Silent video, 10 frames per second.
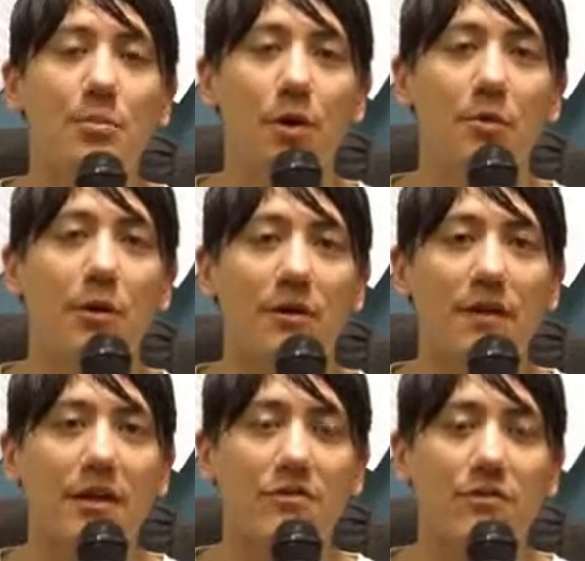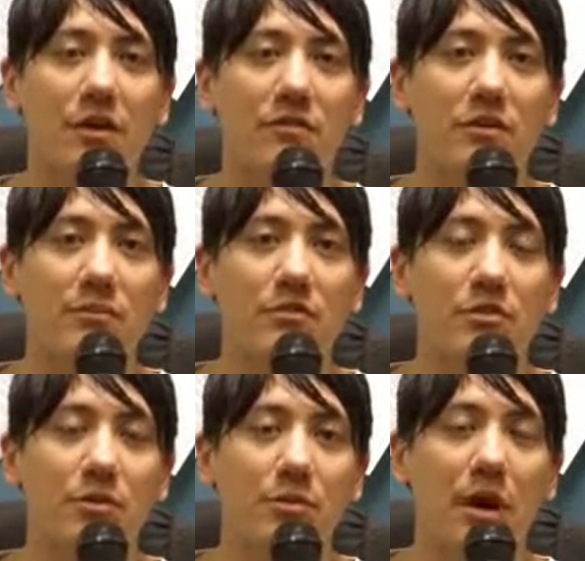Bookmark that as a favorite
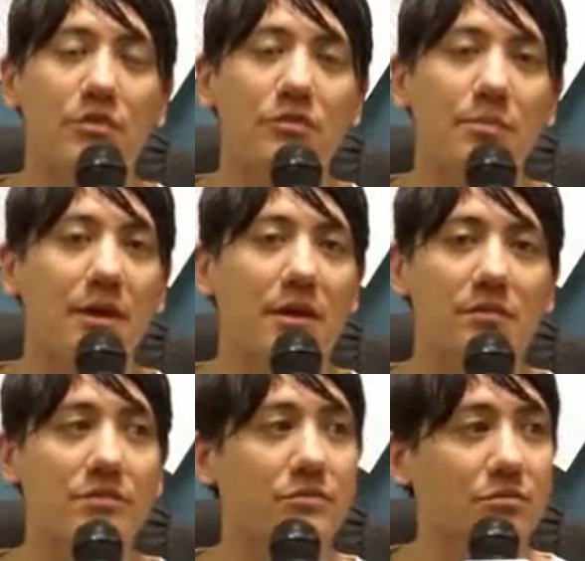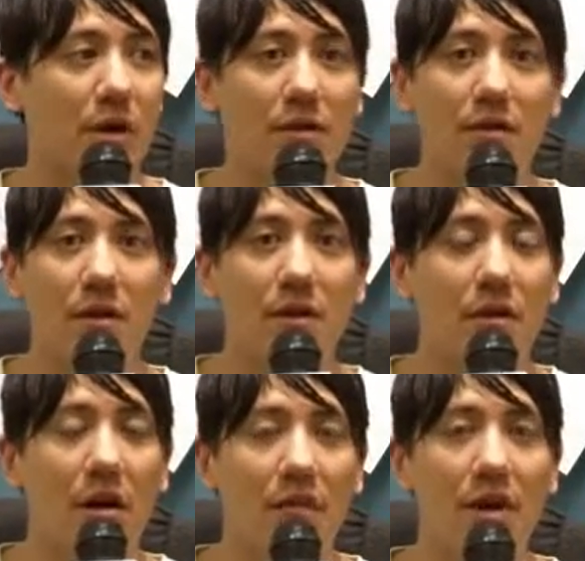to your browser, because right there
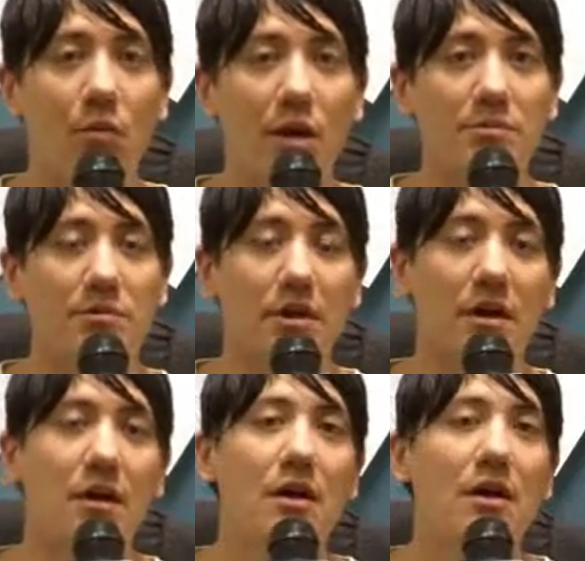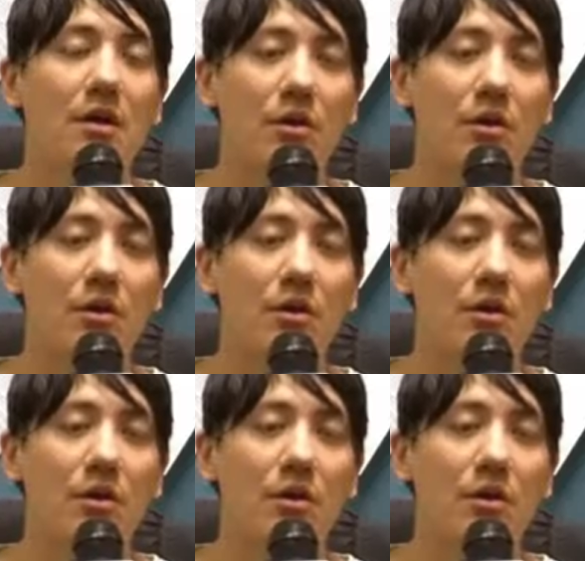on that website,